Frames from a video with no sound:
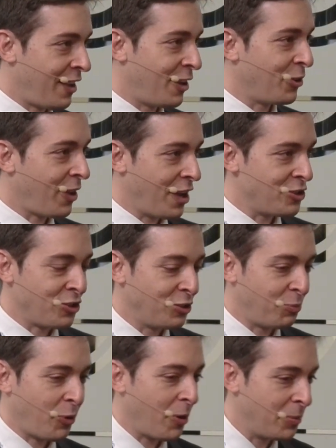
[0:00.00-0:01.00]
education is
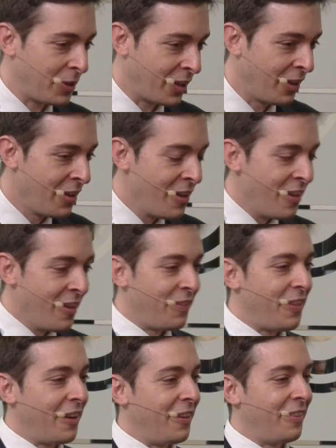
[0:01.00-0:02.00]
probably
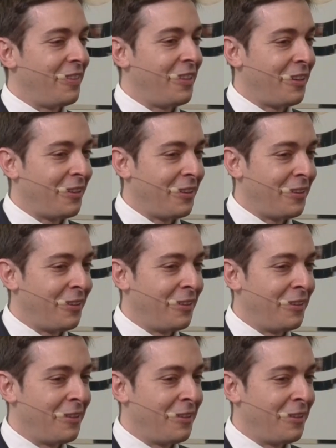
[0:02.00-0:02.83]
the